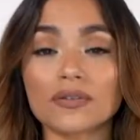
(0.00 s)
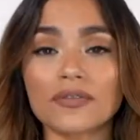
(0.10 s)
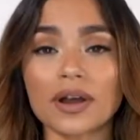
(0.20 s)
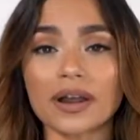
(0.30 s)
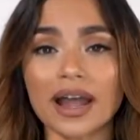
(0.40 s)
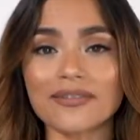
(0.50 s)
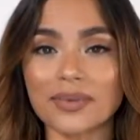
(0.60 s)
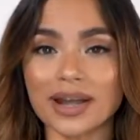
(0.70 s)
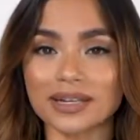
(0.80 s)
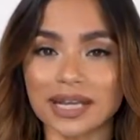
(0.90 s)
far,
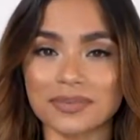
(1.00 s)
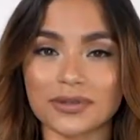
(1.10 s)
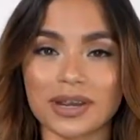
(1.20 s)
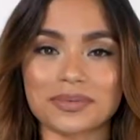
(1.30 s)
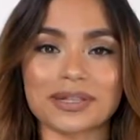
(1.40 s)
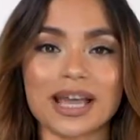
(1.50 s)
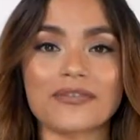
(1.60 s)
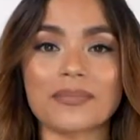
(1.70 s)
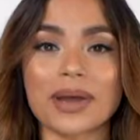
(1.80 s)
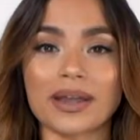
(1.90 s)
I've brought Tape Scrape to
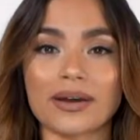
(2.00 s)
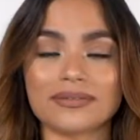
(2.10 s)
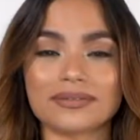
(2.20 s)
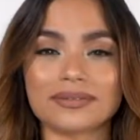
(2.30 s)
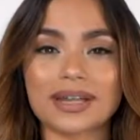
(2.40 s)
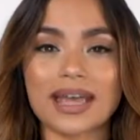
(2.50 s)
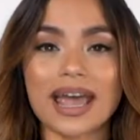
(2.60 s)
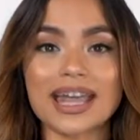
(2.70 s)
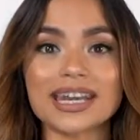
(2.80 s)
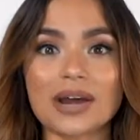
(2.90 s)
life on my own.
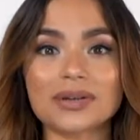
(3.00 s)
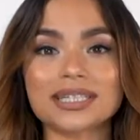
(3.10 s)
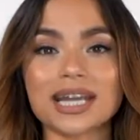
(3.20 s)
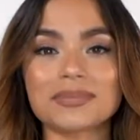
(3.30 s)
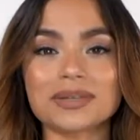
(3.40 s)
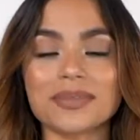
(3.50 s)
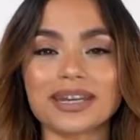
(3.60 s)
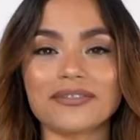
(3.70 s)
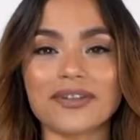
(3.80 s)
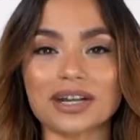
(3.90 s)
And now it's time to
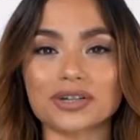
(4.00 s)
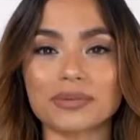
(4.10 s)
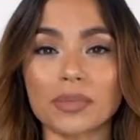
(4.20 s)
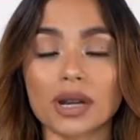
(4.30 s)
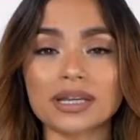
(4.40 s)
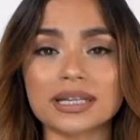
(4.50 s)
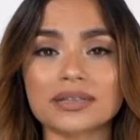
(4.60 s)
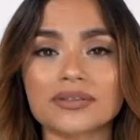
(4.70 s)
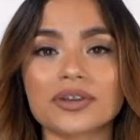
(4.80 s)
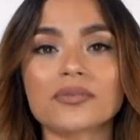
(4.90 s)
manufacture and
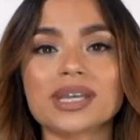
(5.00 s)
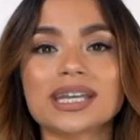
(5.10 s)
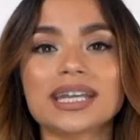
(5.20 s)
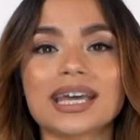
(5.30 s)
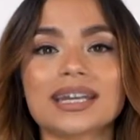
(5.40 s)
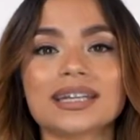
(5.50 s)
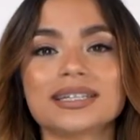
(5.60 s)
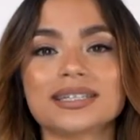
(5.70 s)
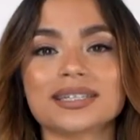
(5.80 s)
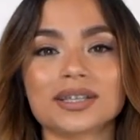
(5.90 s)
market so that we can get it
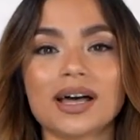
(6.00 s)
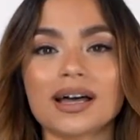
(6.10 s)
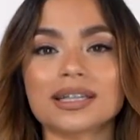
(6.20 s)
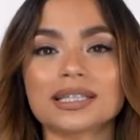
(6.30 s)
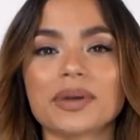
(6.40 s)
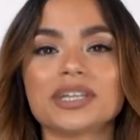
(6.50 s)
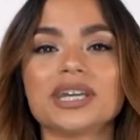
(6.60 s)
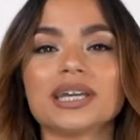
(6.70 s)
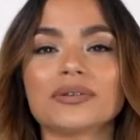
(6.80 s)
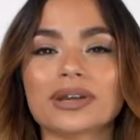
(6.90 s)
into salons by
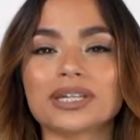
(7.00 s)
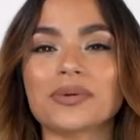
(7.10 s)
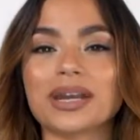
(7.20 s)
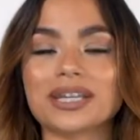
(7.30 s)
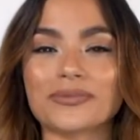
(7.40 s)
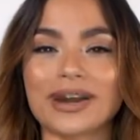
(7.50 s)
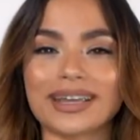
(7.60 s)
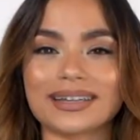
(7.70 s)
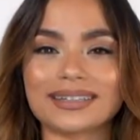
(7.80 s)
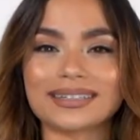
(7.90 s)
January
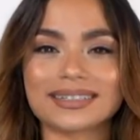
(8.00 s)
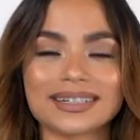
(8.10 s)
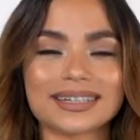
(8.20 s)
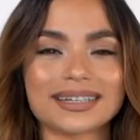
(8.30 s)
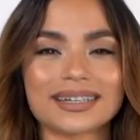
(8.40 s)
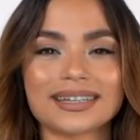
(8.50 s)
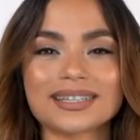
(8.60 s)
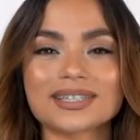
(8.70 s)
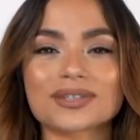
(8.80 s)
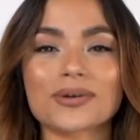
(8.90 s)
2020.
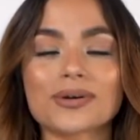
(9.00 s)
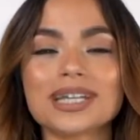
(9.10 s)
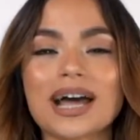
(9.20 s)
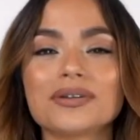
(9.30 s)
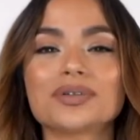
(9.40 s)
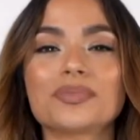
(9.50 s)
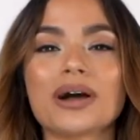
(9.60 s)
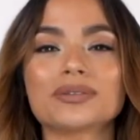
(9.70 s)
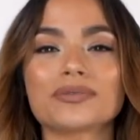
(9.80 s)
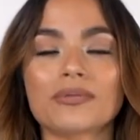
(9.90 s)
Scroll down to
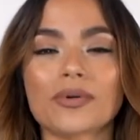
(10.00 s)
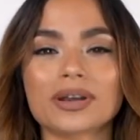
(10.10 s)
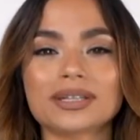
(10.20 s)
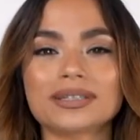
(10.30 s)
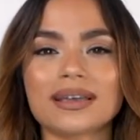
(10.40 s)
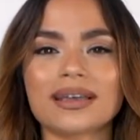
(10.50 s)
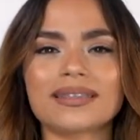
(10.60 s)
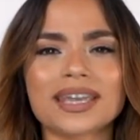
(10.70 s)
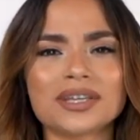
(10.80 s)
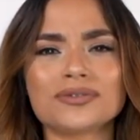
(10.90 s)
browse rewards,
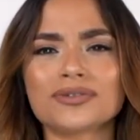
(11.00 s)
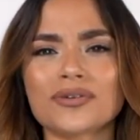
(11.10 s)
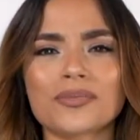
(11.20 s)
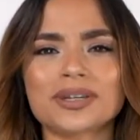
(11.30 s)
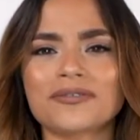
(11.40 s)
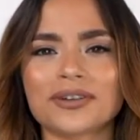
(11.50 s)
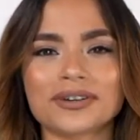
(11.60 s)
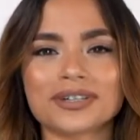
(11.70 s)
and thank you so much for your